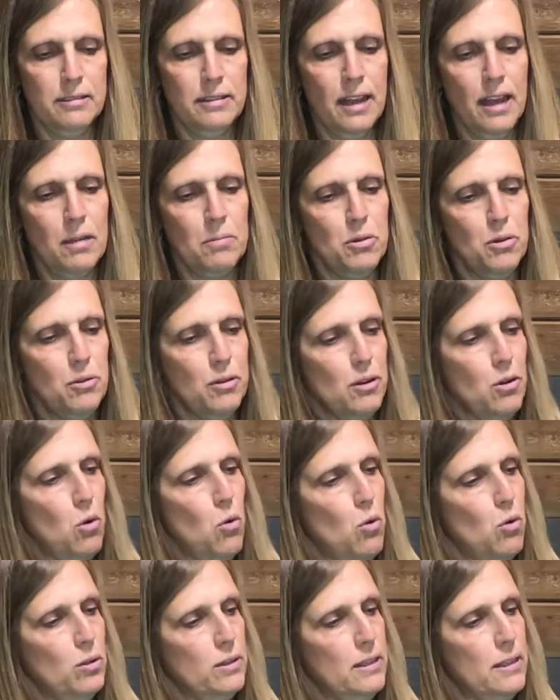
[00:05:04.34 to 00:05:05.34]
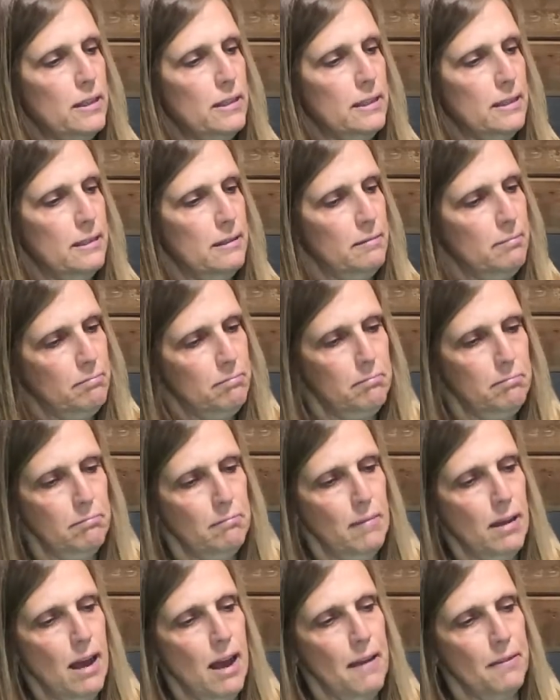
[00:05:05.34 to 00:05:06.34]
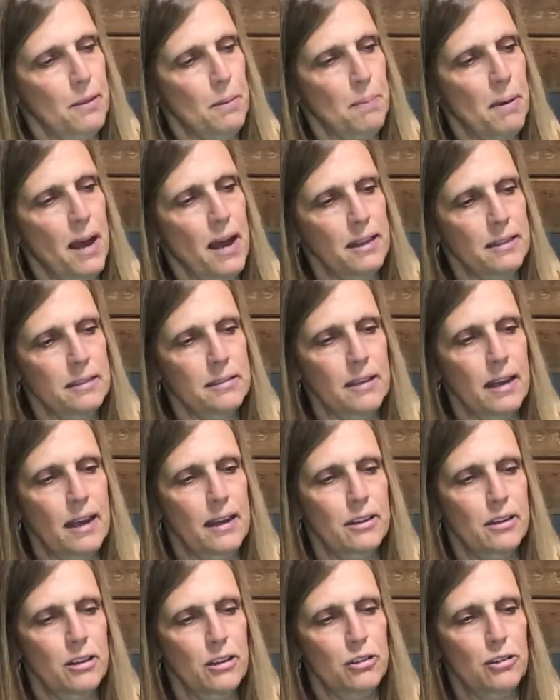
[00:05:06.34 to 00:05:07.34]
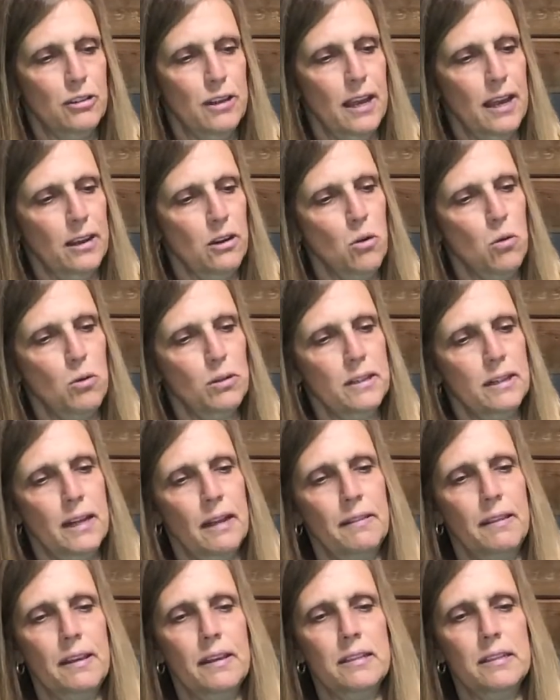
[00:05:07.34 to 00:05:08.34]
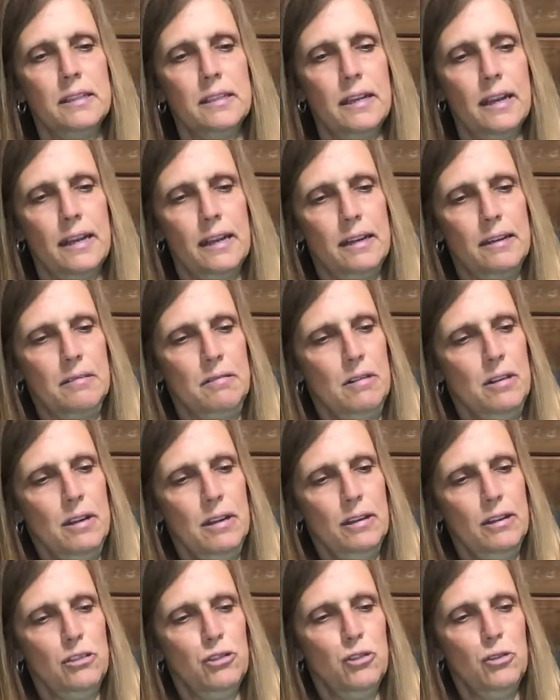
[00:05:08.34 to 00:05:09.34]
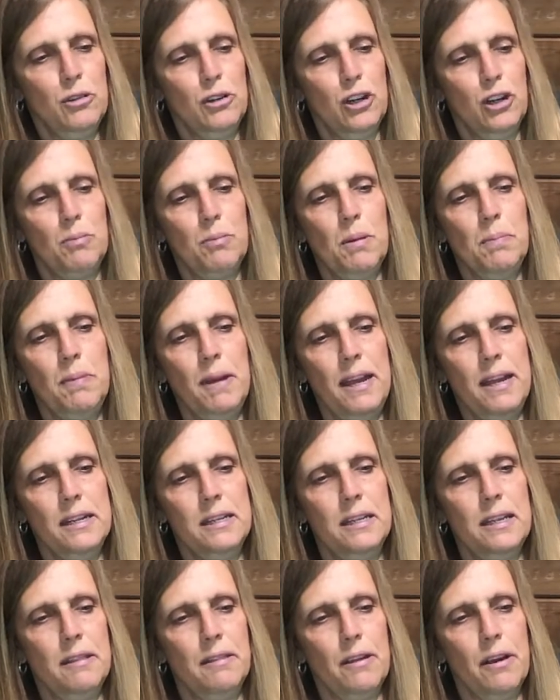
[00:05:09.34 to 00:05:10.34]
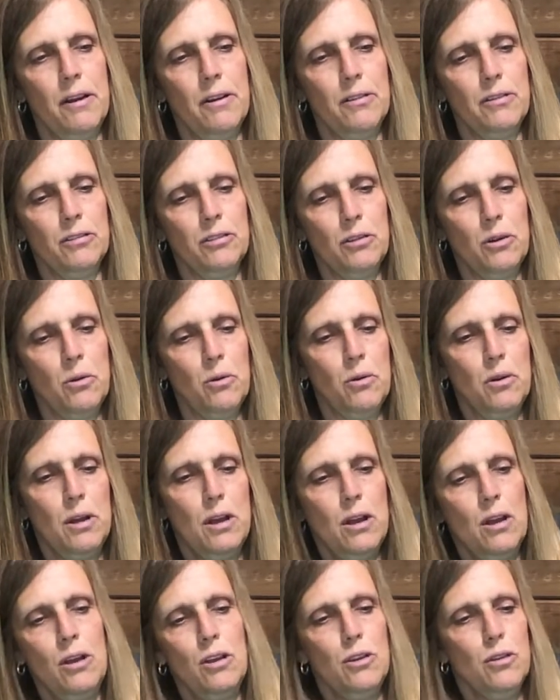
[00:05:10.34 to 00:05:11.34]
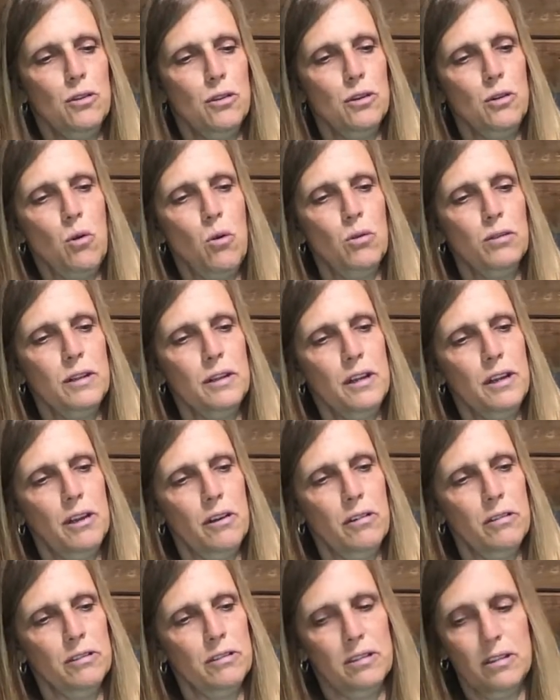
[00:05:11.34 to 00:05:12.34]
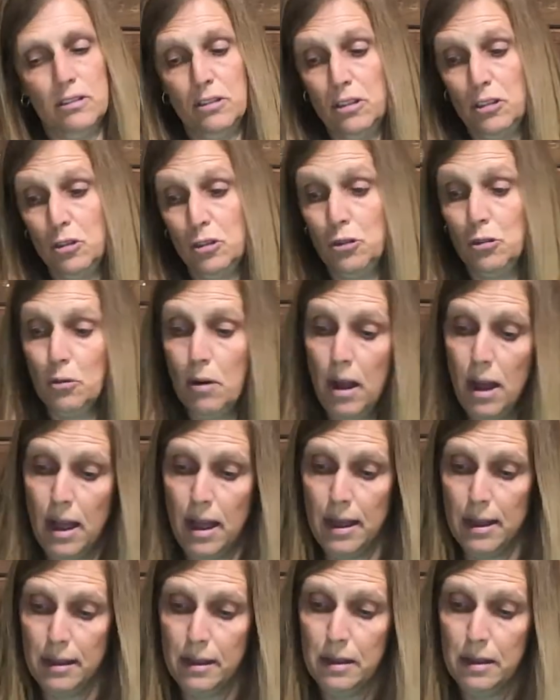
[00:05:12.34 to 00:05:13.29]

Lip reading: time you can hold it on the pot side because you can't hold it on the inside, so you're going to be painting there. So you can hold it here, and since it's dry,